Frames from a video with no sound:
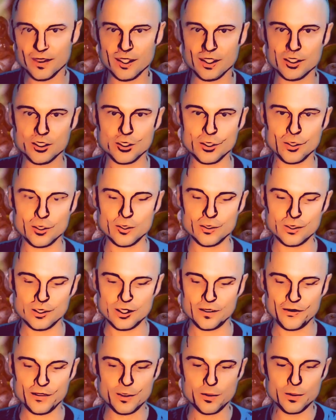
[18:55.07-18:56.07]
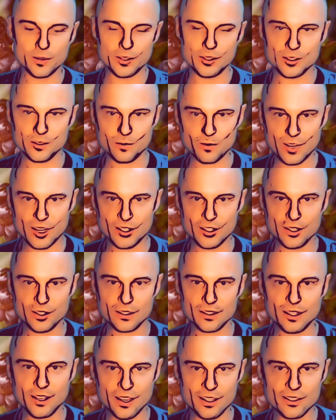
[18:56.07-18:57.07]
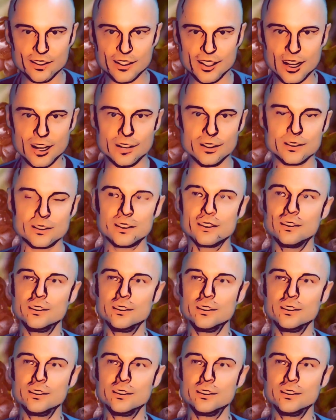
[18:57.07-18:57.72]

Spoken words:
So if you were to spread your lungs out,